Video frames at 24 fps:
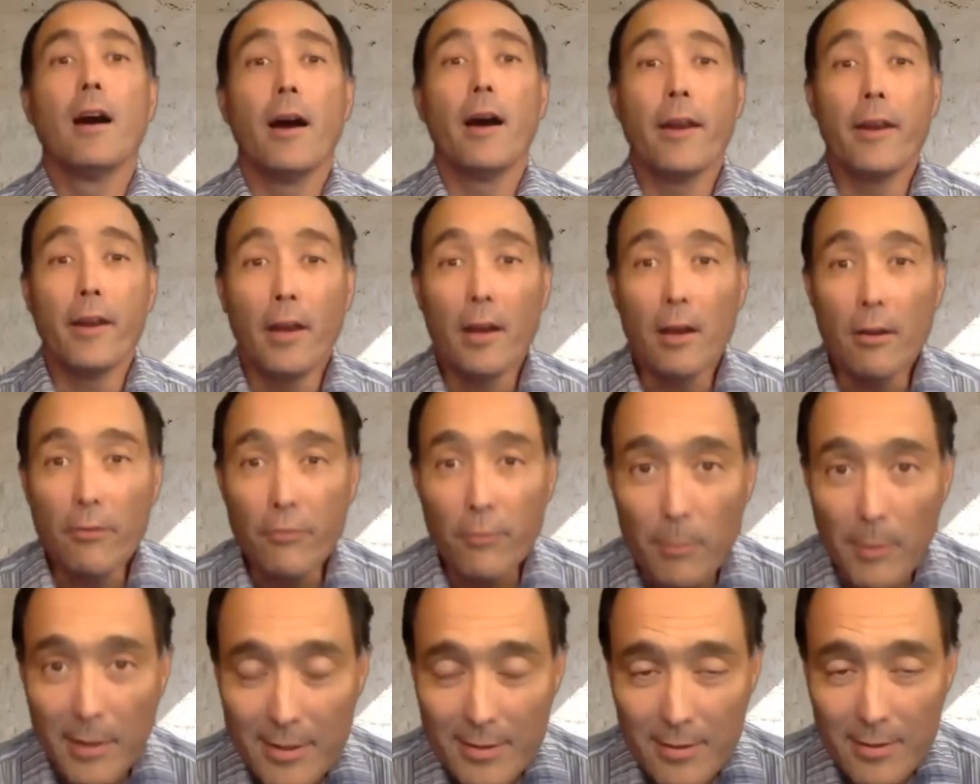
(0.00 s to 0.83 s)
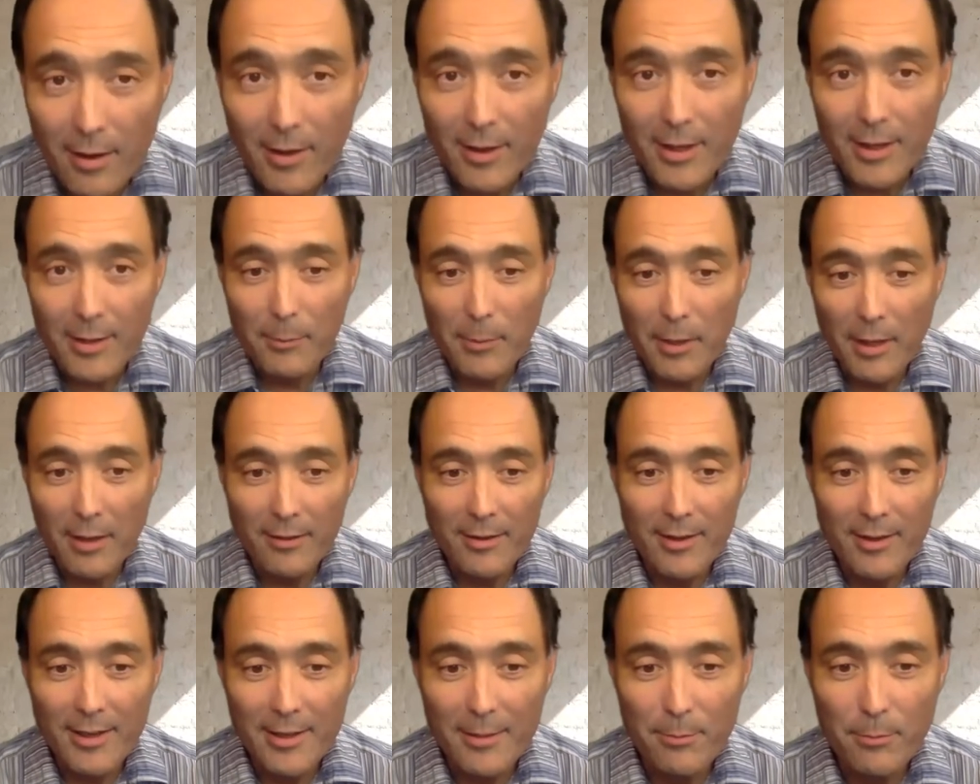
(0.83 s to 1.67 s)
enough me talking
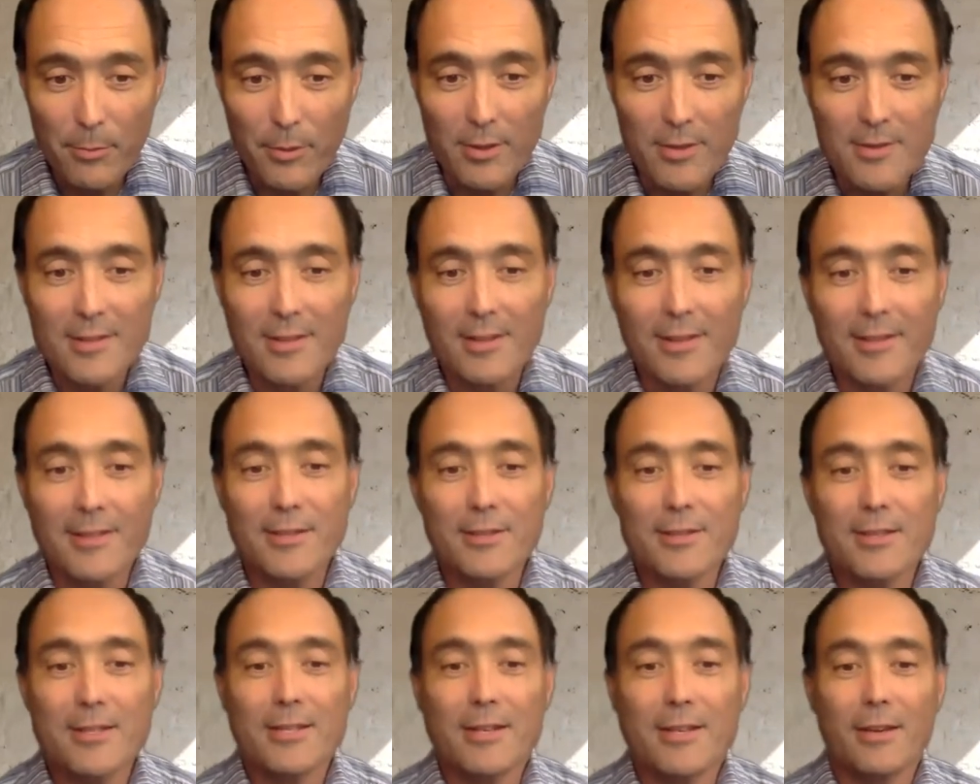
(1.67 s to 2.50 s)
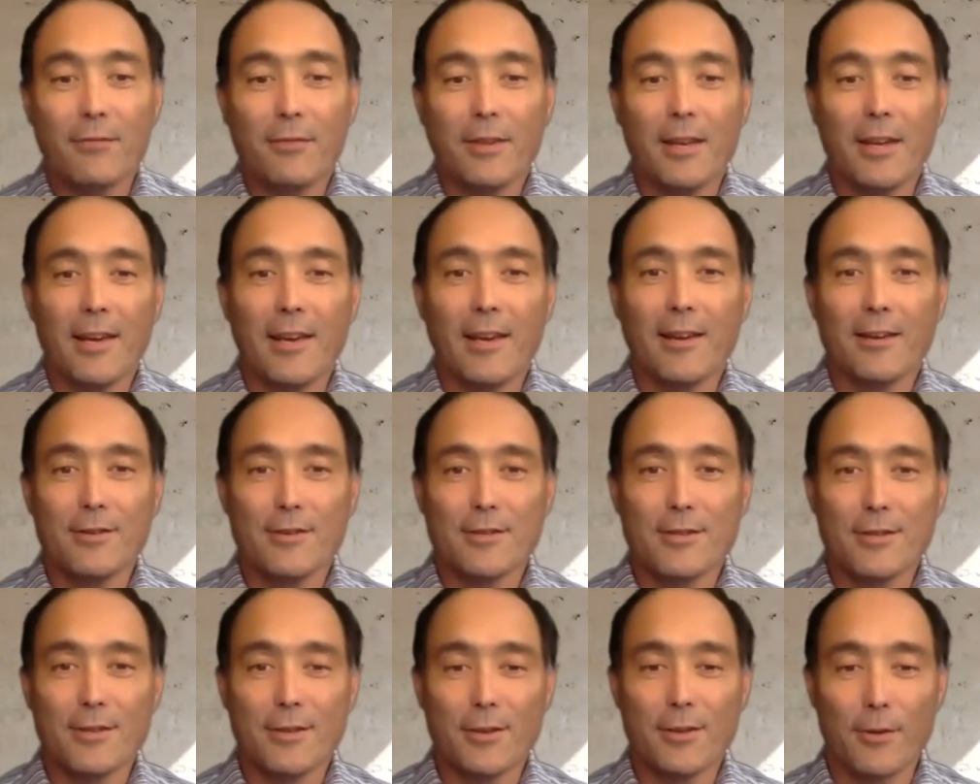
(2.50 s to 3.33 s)
about keepers. Let's shift
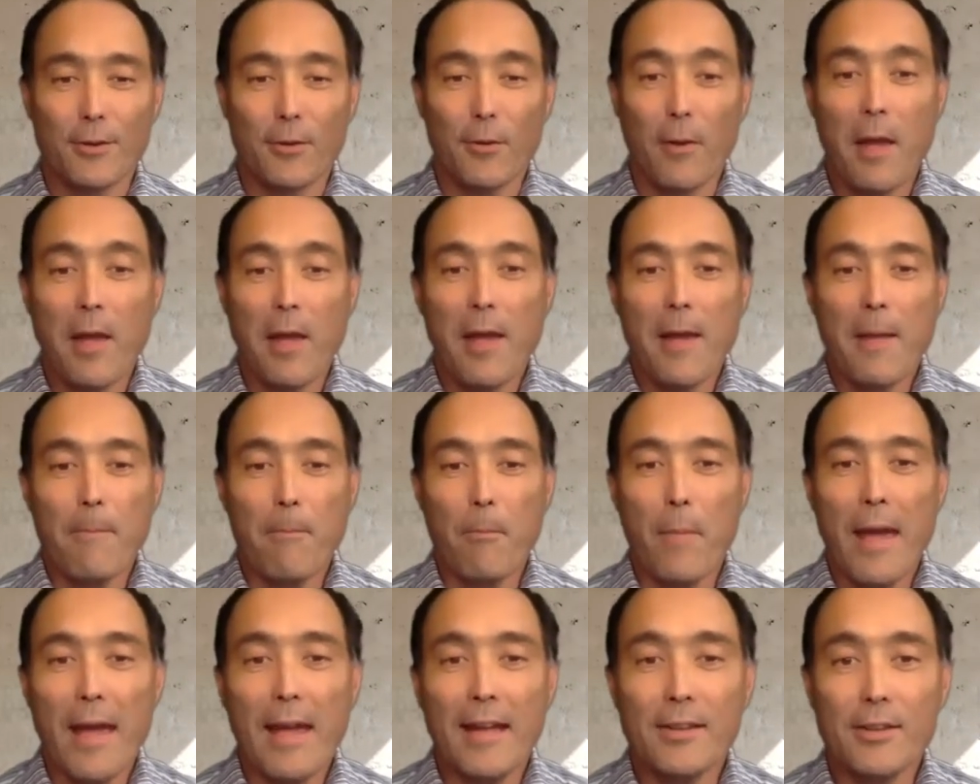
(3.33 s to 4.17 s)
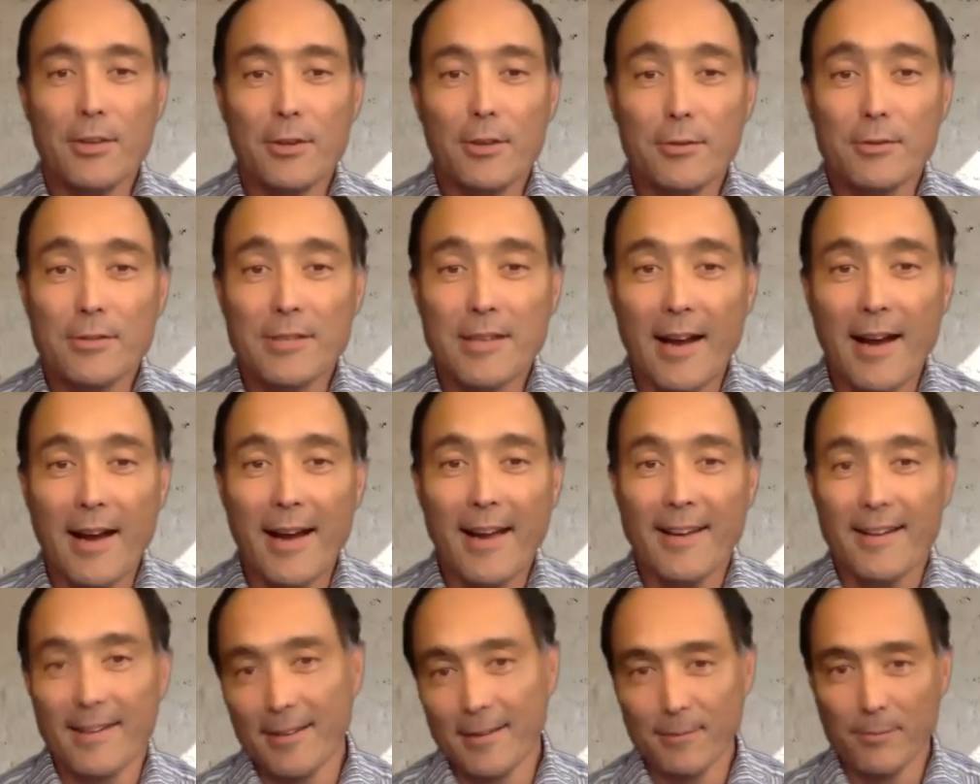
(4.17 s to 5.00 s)
gears to Man U
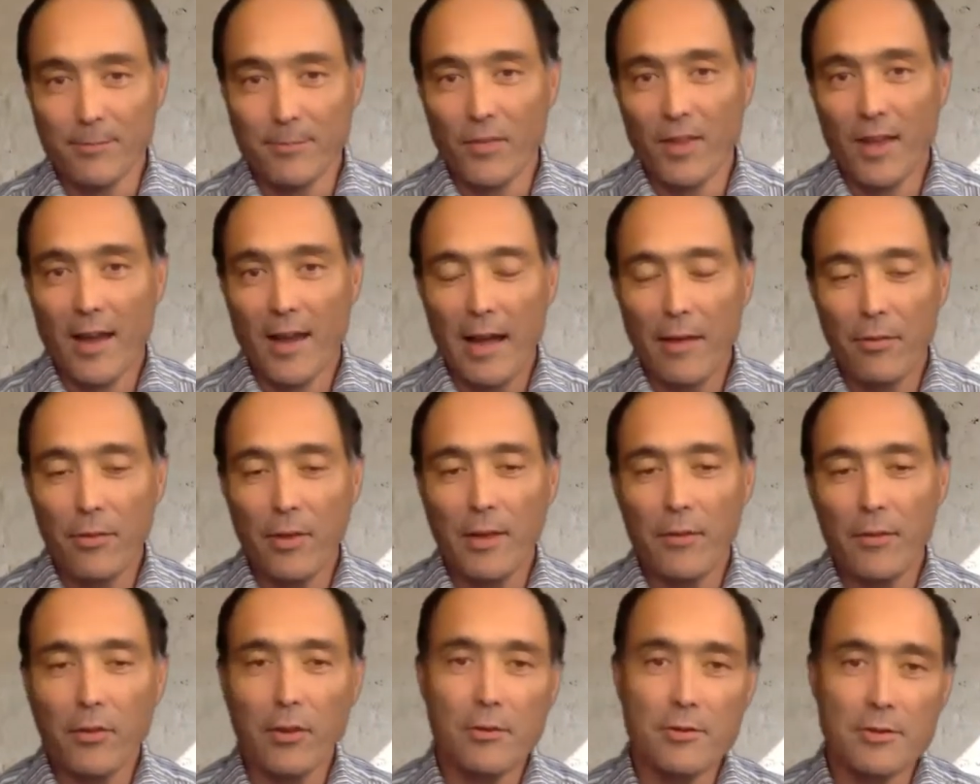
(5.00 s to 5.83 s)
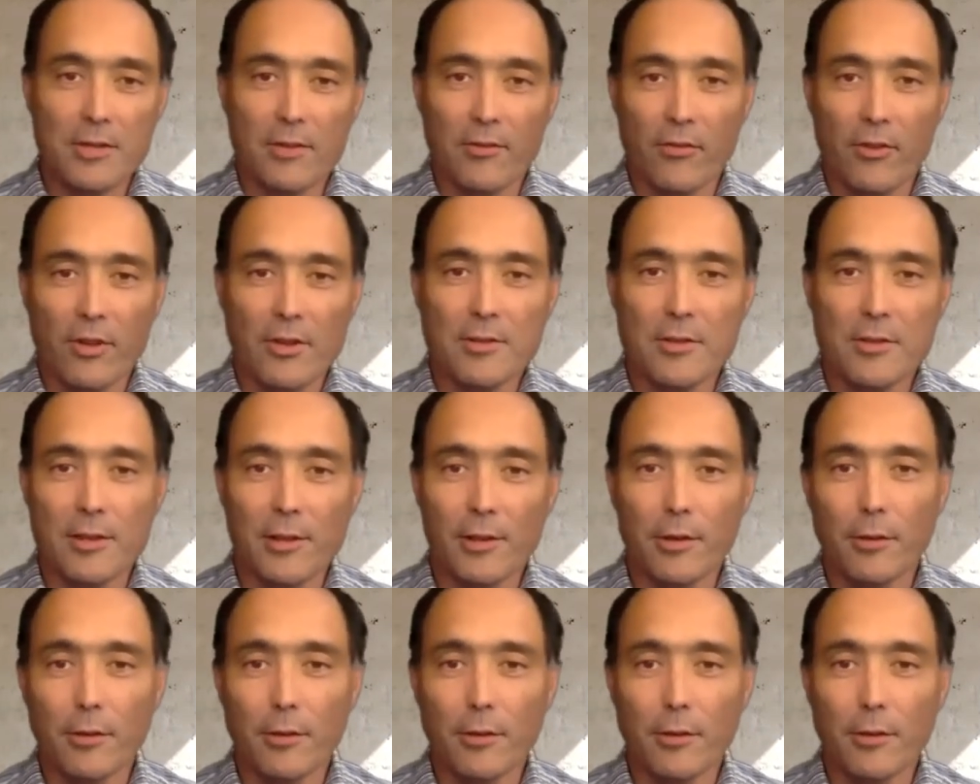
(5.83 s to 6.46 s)
Tottenham. I think there's a little